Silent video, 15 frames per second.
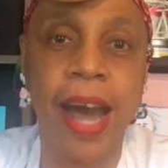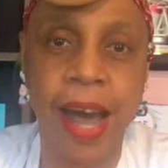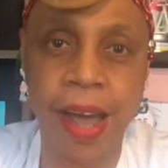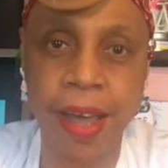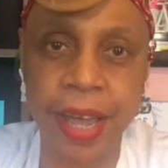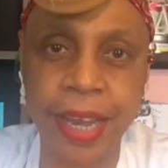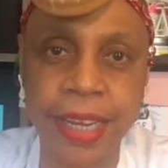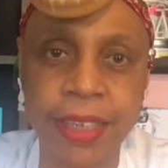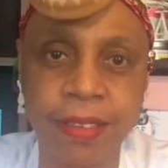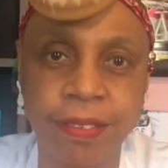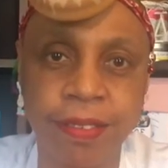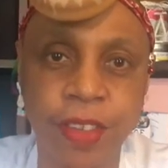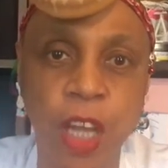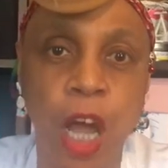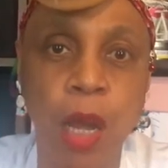Hi,
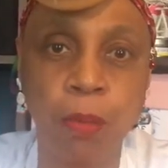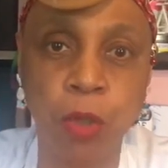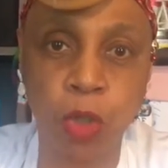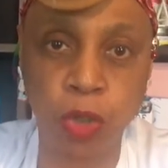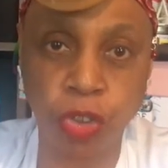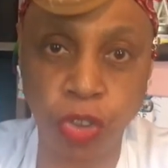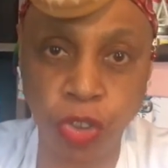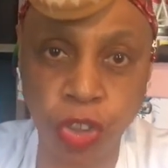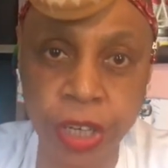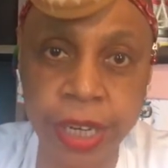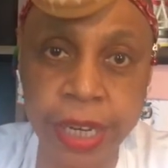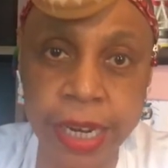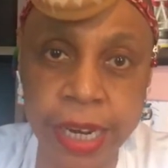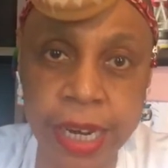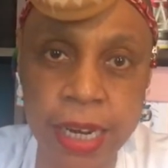I'm Dr.
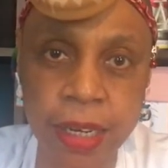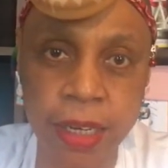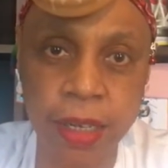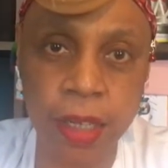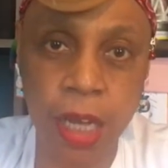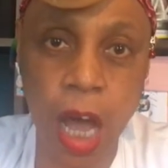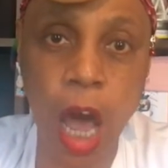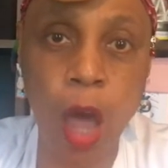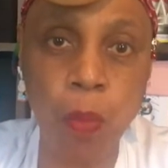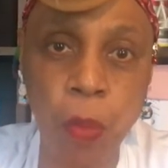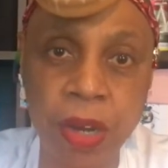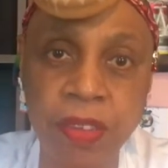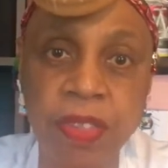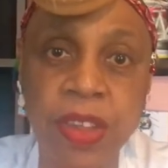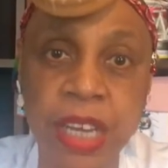Geehee. I'm
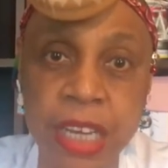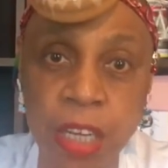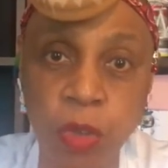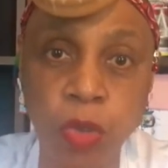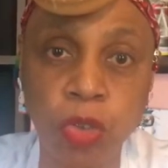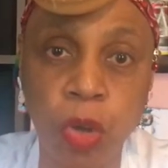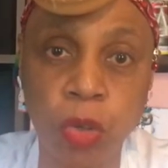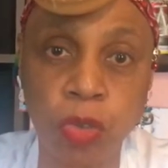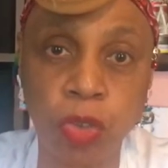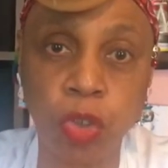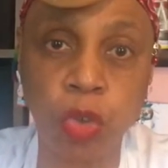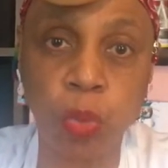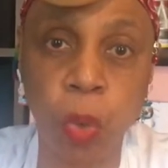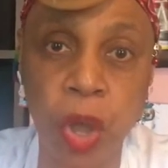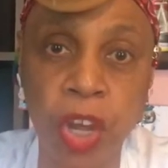one of the Giggle
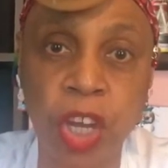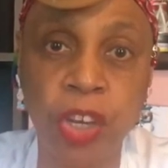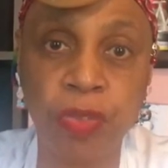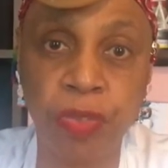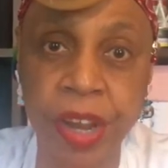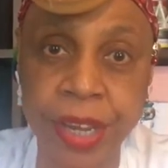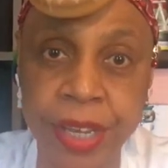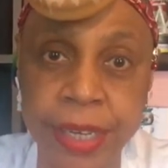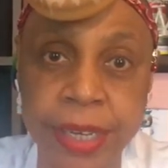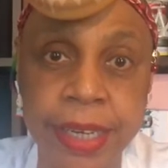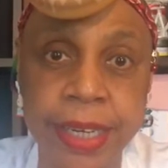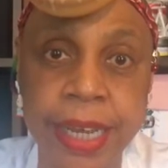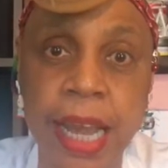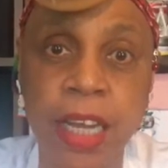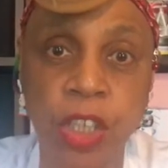doctors working
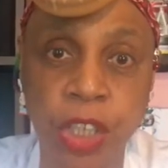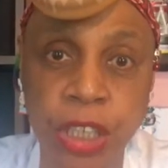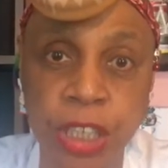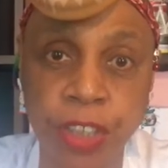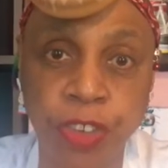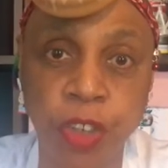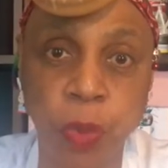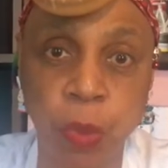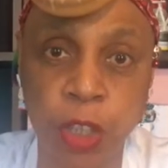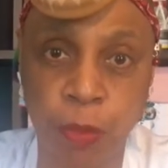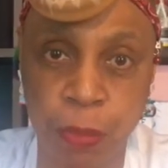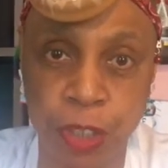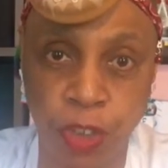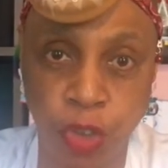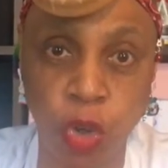regularly at Chelsea and
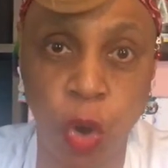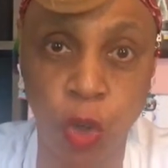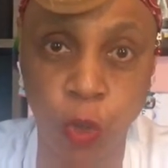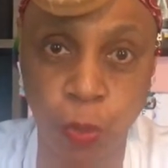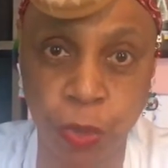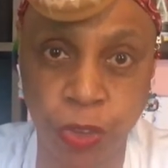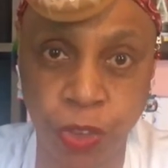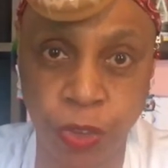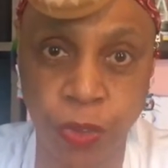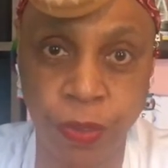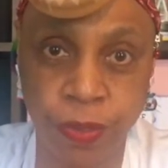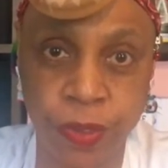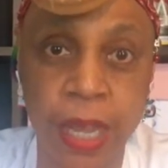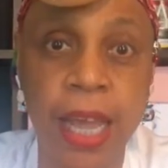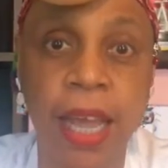Westminster Hospital,
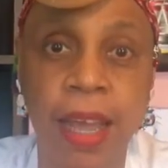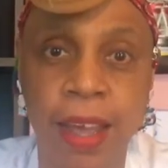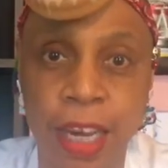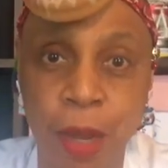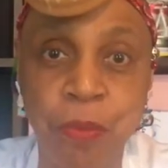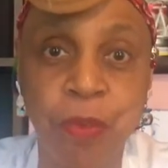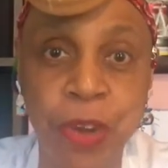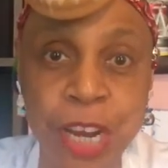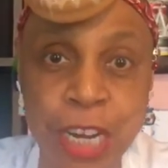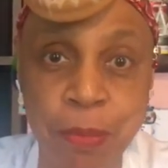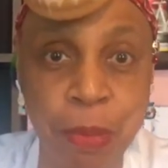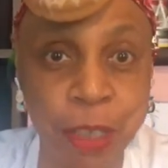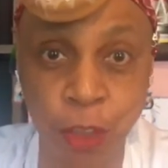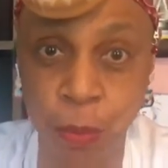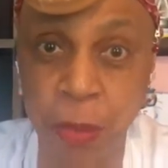and I'm really
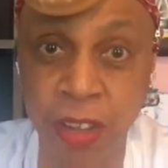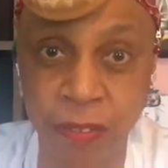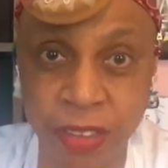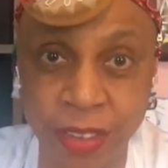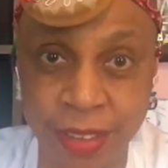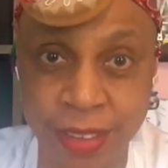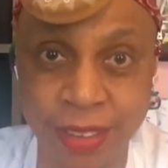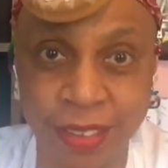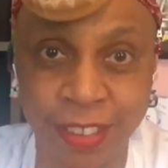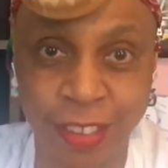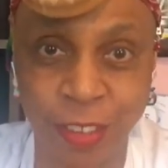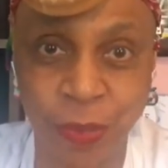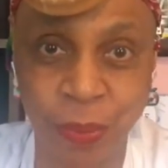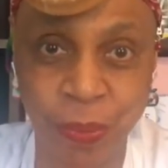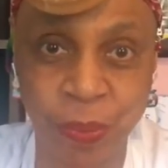missing my visits.